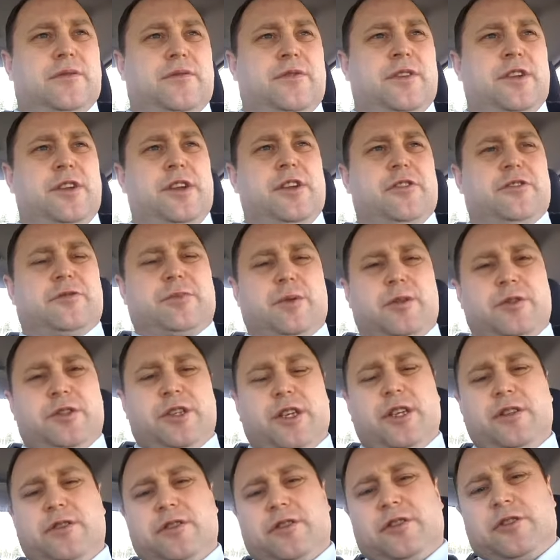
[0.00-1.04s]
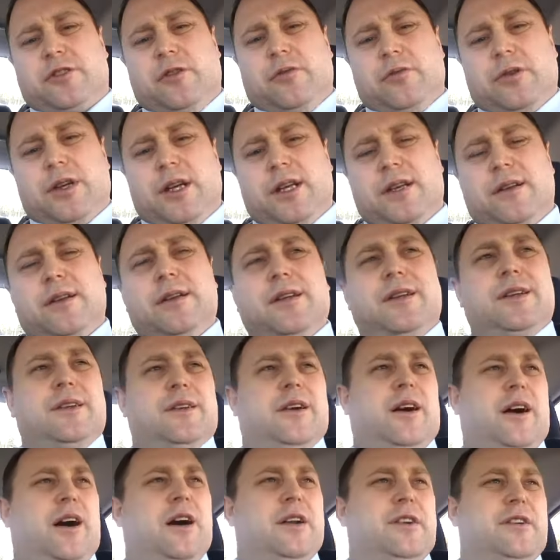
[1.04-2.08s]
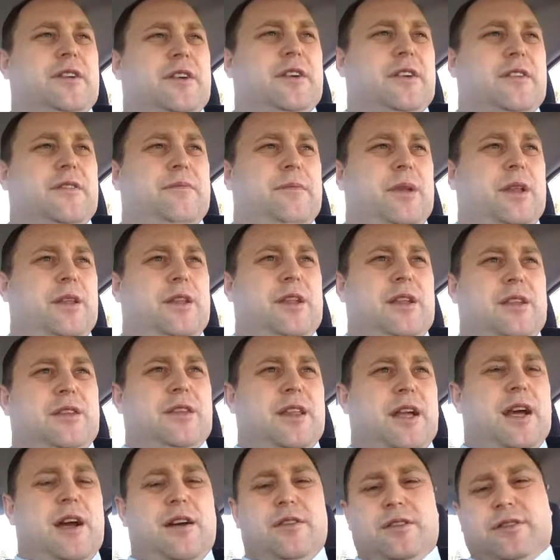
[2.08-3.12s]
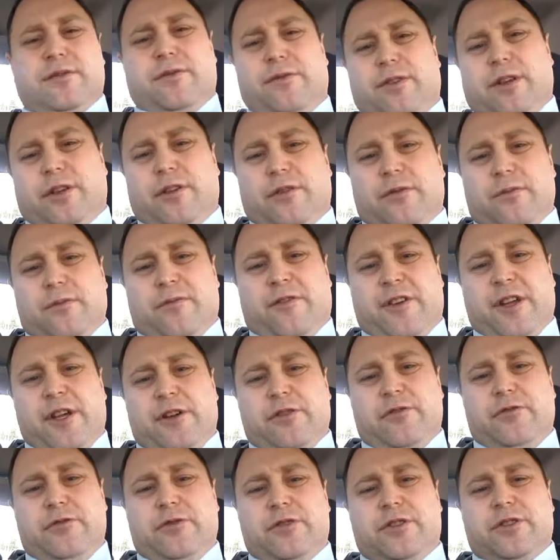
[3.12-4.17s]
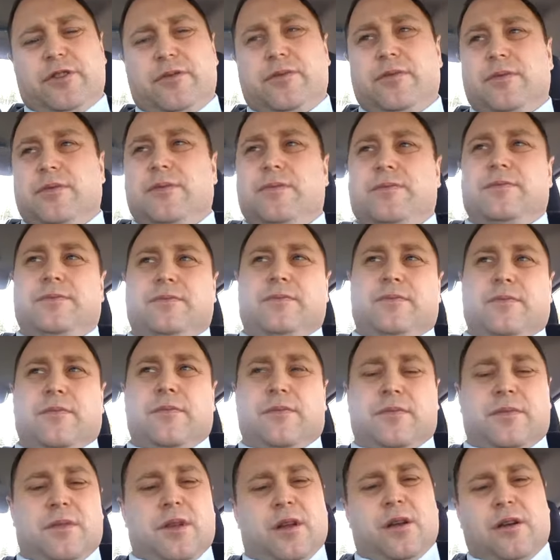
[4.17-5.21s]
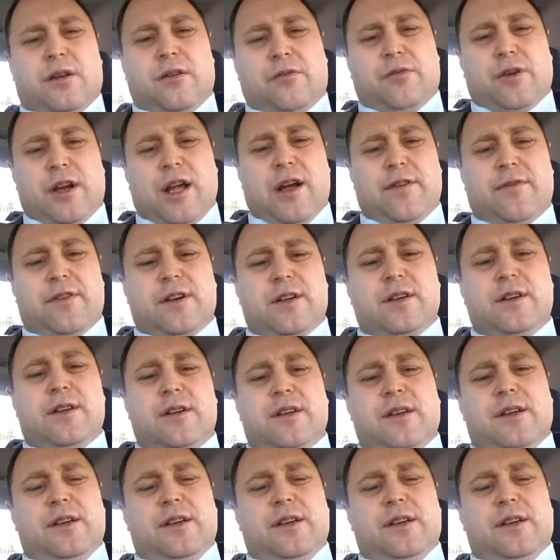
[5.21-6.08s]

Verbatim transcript: videos about Jesus don't get 100 million thousand views or whatever.